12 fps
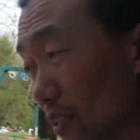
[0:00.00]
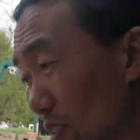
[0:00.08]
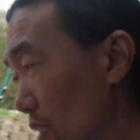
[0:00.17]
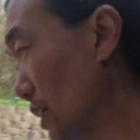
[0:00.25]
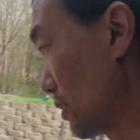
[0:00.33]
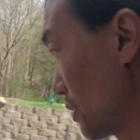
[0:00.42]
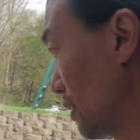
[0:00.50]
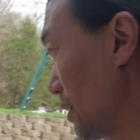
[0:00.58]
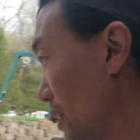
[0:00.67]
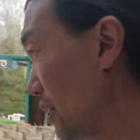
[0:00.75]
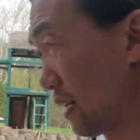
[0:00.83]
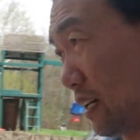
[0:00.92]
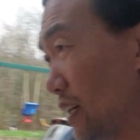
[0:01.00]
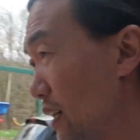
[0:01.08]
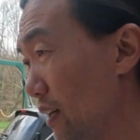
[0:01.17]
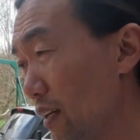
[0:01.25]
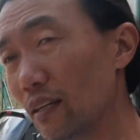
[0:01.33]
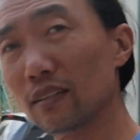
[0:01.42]
the skidster.
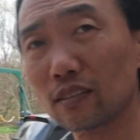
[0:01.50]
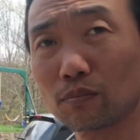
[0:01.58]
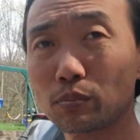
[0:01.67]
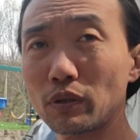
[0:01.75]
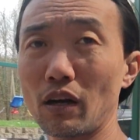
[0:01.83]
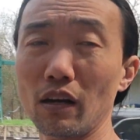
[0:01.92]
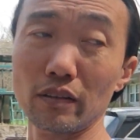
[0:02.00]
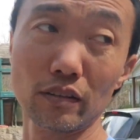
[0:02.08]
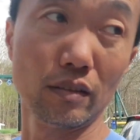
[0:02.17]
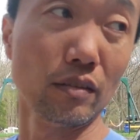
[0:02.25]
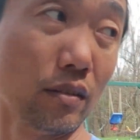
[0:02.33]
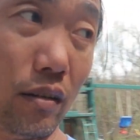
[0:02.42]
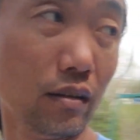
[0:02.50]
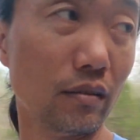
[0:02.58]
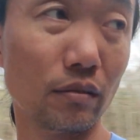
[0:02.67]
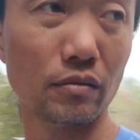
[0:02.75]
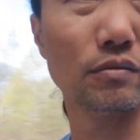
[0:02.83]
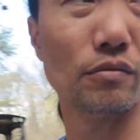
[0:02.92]
Just
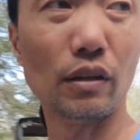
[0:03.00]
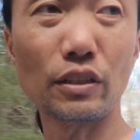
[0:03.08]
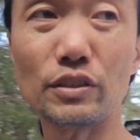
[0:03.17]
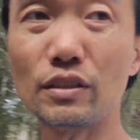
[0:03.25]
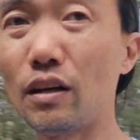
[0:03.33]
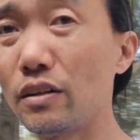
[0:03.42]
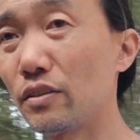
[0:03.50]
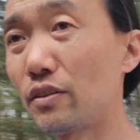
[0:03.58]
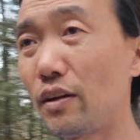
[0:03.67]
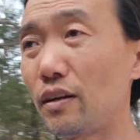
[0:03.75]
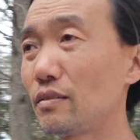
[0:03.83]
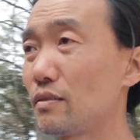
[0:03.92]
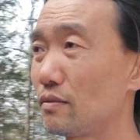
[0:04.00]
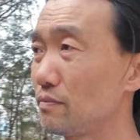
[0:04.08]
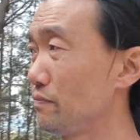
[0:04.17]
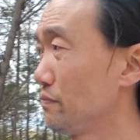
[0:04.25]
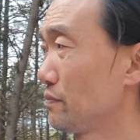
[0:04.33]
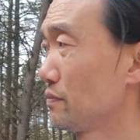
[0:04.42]
rush in all the dirt
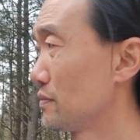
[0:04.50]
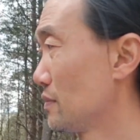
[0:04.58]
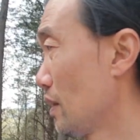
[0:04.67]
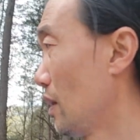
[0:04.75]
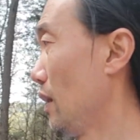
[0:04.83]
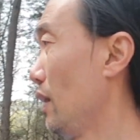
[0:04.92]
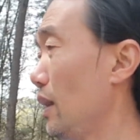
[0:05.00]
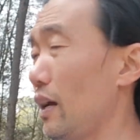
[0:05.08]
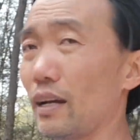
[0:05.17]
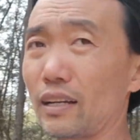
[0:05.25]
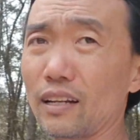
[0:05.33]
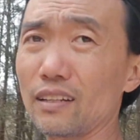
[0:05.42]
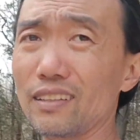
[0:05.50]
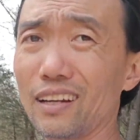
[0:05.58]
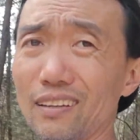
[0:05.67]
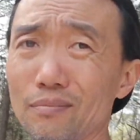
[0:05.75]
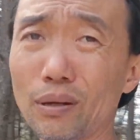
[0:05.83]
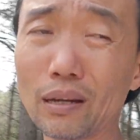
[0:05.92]
and get it
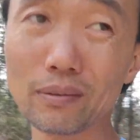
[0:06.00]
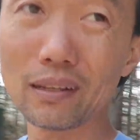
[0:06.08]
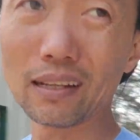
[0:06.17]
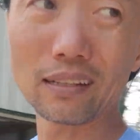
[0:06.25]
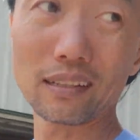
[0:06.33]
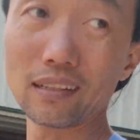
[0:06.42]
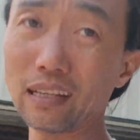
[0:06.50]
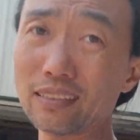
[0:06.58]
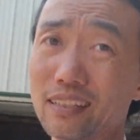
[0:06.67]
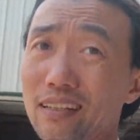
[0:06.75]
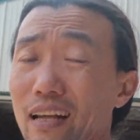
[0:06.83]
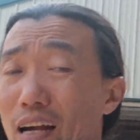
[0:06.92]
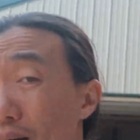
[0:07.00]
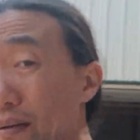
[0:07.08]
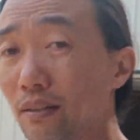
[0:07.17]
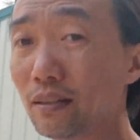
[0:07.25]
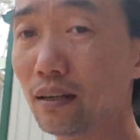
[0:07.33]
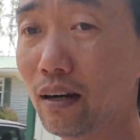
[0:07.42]
done probably in less than an hour.
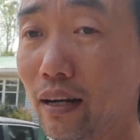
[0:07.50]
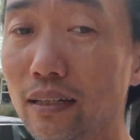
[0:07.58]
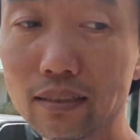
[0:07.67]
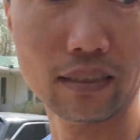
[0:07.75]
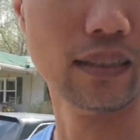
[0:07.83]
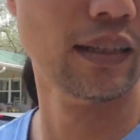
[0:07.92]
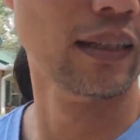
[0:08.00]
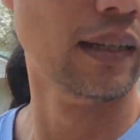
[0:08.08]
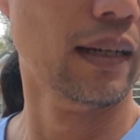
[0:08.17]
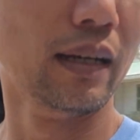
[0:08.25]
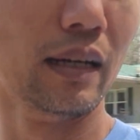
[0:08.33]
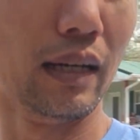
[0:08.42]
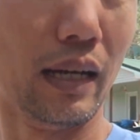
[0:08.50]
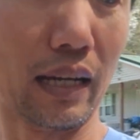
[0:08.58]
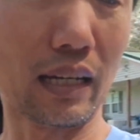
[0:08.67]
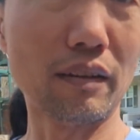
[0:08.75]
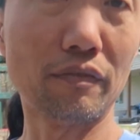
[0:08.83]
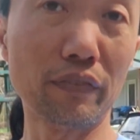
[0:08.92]
All right, I
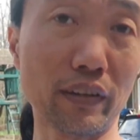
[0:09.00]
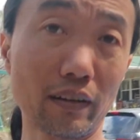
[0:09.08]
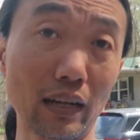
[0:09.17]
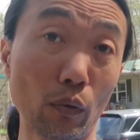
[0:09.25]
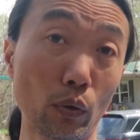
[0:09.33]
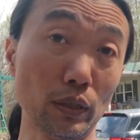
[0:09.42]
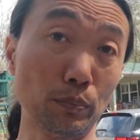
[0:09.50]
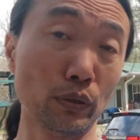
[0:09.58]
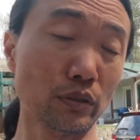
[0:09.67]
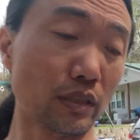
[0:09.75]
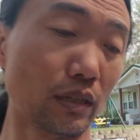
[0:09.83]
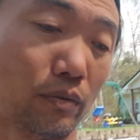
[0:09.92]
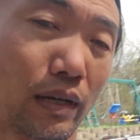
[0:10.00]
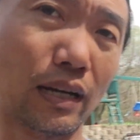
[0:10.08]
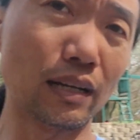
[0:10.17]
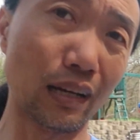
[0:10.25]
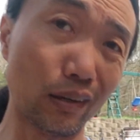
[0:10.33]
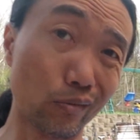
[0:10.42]
gotta figure out where to put you where
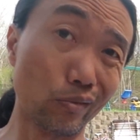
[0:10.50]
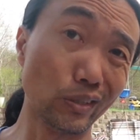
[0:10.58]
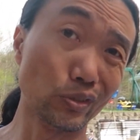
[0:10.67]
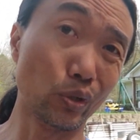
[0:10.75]
I don't run you